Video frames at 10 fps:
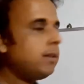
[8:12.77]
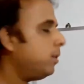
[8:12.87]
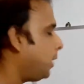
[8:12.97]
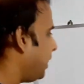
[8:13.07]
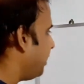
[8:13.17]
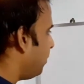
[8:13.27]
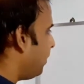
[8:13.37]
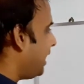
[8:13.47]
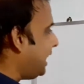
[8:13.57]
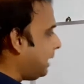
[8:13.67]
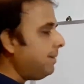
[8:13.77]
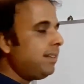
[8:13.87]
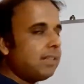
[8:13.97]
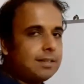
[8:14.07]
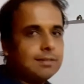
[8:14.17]
Okay, while naming
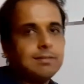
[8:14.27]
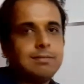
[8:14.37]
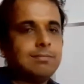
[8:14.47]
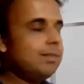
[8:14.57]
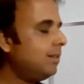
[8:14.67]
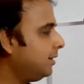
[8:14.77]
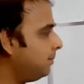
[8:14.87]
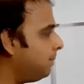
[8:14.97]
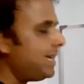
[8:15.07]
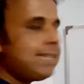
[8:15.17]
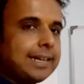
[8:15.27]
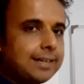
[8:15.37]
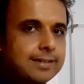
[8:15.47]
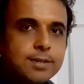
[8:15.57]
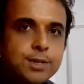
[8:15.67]
the bicyclic
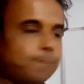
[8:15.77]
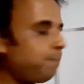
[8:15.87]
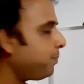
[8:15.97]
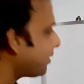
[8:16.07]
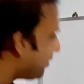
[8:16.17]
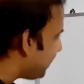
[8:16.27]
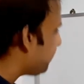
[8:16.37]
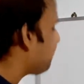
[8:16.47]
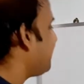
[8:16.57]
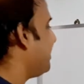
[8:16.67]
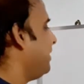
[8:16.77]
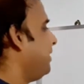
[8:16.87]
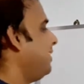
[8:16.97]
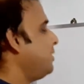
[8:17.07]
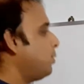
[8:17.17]
system, right?
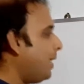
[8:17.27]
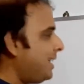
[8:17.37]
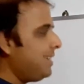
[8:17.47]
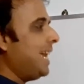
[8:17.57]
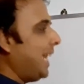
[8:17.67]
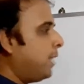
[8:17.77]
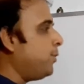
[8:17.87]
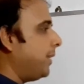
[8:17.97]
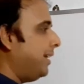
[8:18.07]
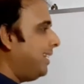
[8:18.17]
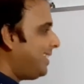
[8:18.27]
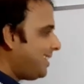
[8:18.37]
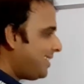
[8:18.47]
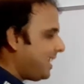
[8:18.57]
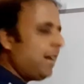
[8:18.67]
So what is that actually? Let us
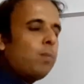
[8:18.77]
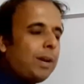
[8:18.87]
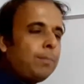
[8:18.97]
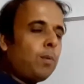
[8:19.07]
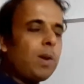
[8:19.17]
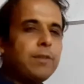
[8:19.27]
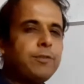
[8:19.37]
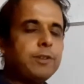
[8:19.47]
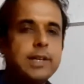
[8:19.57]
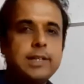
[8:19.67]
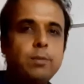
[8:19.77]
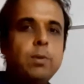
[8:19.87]
just take one after another.